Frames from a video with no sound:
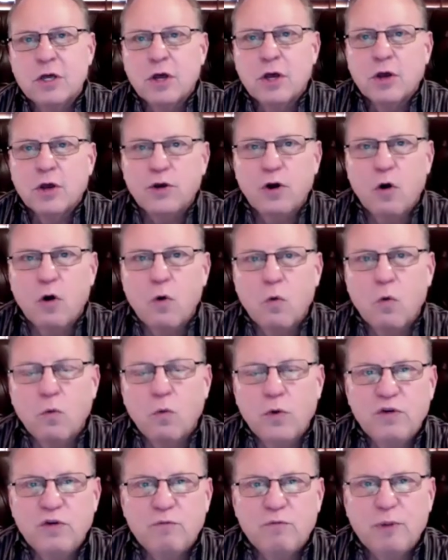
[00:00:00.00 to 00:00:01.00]
You know, when
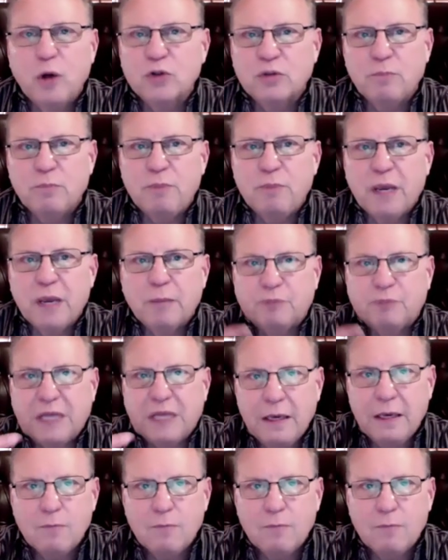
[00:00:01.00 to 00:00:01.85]
you've built a big team,